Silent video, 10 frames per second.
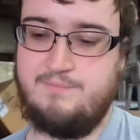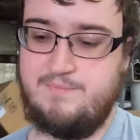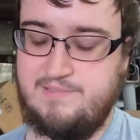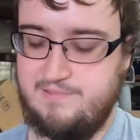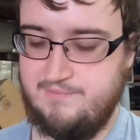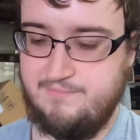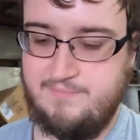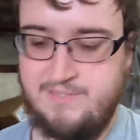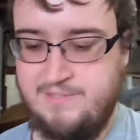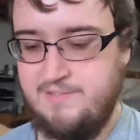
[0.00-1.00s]
So
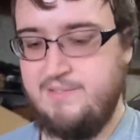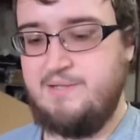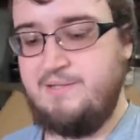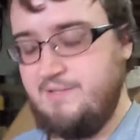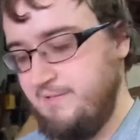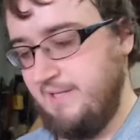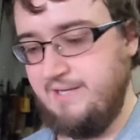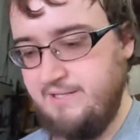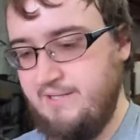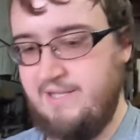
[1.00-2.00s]
not
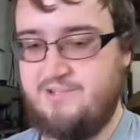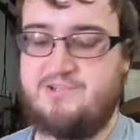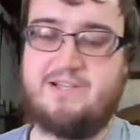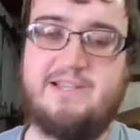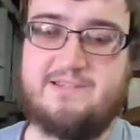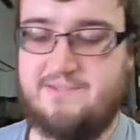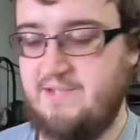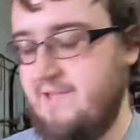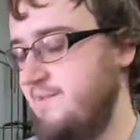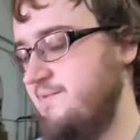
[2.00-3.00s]
gonna knock Strange.
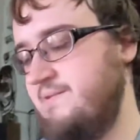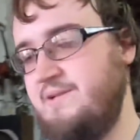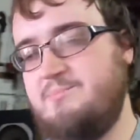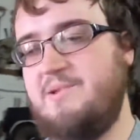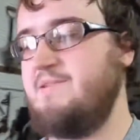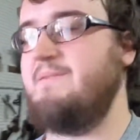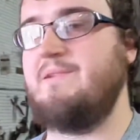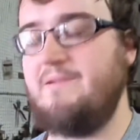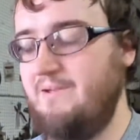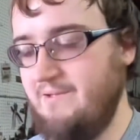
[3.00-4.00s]
I think Strange makes some
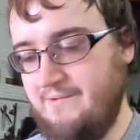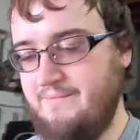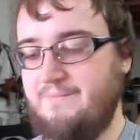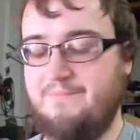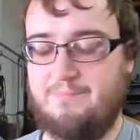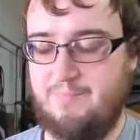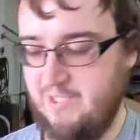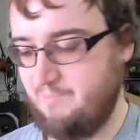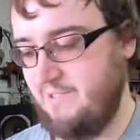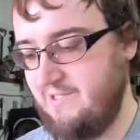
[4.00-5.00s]
of the, you know,
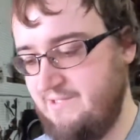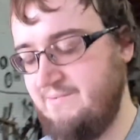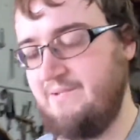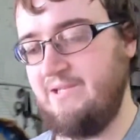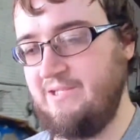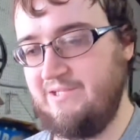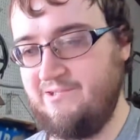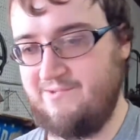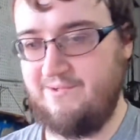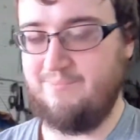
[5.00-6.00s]
best parts in the industry.